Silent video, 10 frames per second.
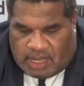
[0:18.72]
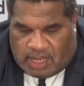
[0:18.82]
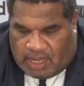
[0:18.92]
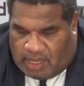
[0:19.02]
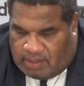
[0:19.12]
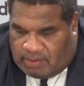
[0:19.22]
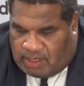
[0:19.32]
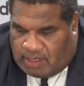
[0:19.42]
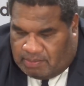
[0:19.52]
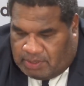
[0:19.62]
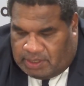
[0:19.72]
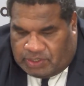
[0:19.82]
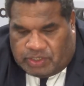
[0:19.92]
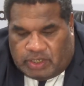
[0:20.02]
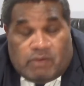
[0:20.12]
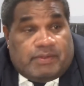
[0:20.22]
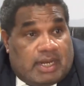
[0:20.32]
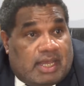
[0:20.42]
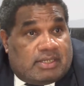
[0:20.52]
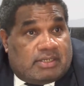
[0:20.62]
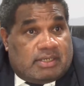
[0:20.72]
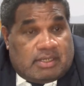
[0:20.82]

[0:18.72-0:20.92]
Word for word: for the year 2021.